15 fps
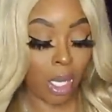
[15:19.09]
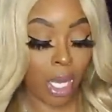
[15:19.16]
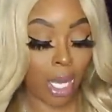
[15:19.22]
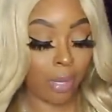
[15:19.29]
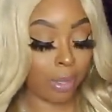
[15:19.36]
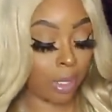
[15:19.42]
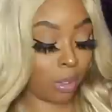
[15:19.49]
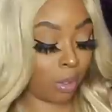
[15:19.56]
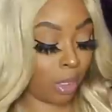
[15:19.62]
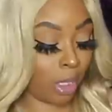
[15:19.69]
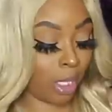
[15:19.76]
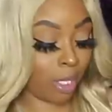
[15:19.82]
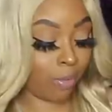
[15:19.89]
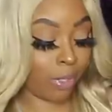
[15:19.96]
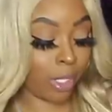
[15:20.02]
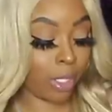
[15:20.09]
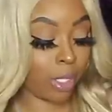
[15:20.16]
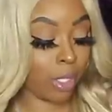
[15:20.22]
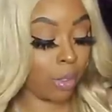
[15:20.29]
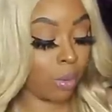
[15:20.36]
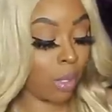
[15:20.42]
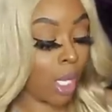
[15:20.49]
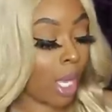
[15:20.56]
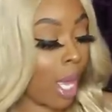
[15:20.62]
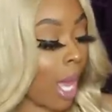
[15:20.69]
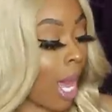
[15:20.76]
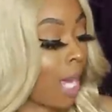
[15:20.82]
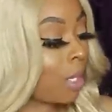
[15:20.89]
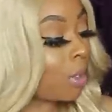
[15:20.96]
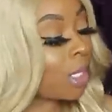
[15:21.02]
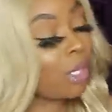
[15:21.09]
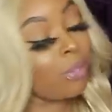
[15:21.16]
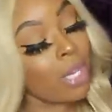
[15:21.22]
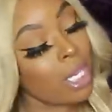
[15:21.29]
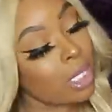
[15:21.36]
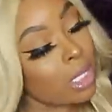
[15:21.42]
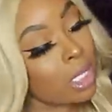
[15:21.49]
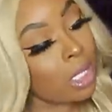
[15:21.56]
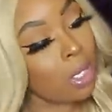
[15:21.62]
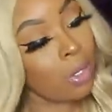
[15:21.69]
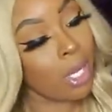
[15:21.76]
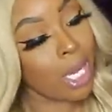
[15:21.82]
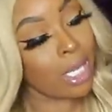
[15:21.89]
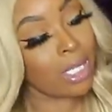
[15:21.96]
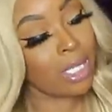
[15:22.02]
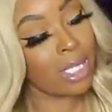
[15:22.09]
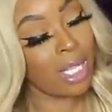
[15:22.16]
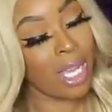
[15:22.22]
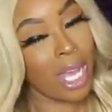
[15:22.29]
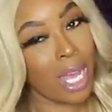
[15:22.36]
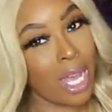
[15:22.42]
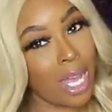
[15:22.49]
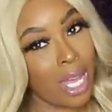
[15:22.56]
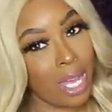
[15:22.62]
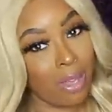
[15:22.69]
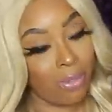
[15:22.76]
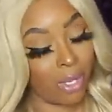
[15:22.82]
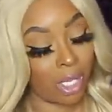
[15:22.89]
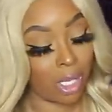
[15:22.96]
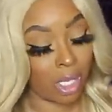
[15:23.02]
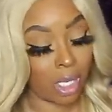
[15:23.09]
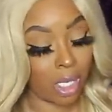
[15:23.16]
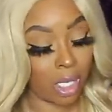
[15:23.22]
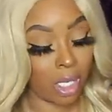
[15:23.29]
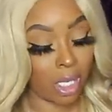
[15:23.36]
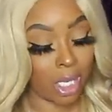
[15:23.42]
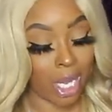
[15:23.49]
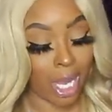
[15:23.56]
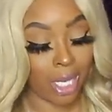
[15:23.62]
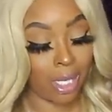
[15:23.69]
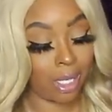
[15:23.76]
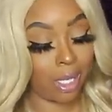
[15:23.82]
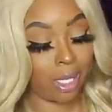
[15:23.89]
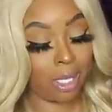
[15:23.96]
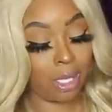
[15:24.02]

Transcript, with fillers: Absolutely love this too. I don't think Valentino got a scent I haven't liked.